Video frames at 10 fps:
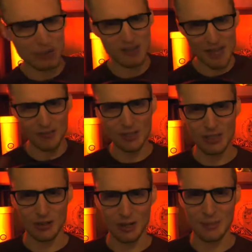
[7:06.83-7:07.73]
is that
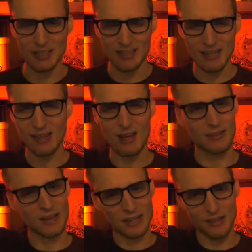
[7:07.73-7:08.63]
video, I mean, it said a lot of
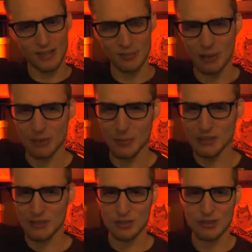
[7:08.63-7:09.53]
the negative things about Elon
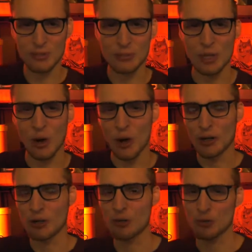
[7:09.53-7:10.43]
Musk that just simply
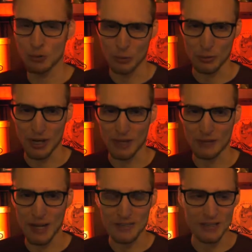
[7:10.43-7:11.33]
aren't true, and
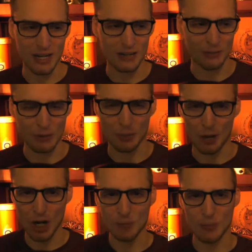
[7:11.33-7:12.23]
that's kind of where the
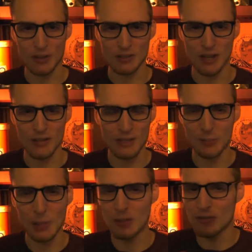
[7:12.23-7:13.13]
problem was. I think
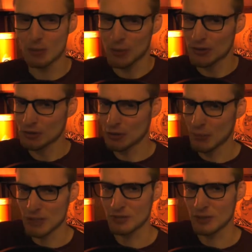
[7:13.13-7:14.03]
maybe even the person who
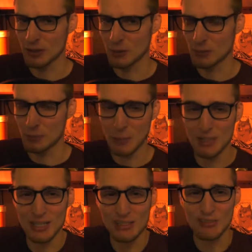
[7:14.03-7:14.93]
made the video maybe
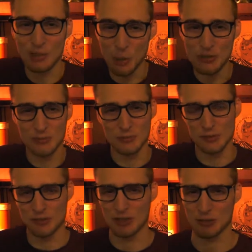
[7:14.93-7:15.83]
didn't even know some of
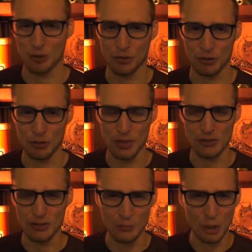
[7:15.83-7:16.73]
those things weren't true.
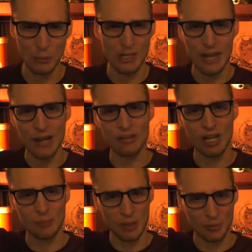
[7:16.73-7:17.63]
So the more we can
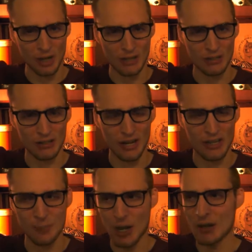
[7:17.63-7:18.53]
educate people out there,
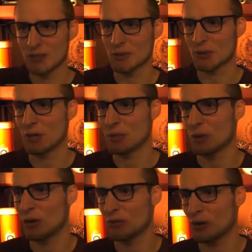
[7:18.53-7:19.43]
the better it's going to be
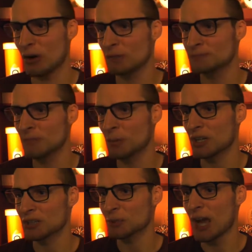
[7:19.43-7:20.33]
overall,
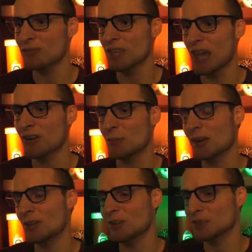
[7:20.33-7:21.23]
because we have to have our
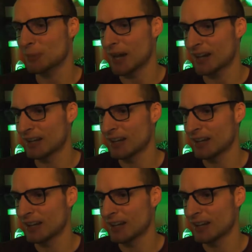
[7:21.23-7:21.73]
man Elon's back.